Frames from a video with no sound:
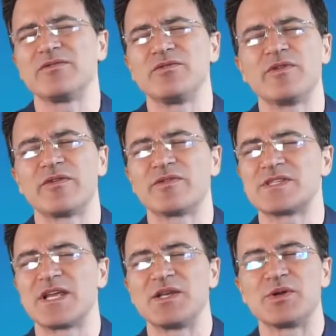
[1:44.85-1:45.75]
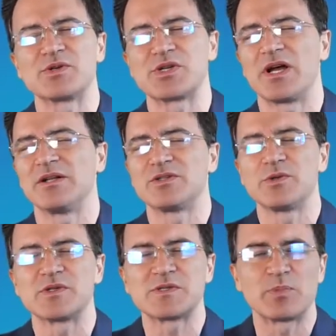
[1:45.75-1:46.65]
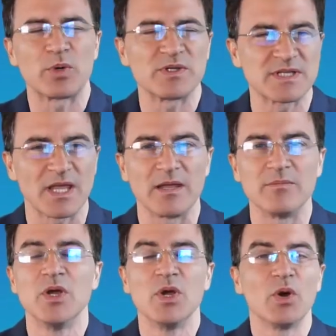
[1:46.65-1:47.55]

If you've ever sent your child to a sports game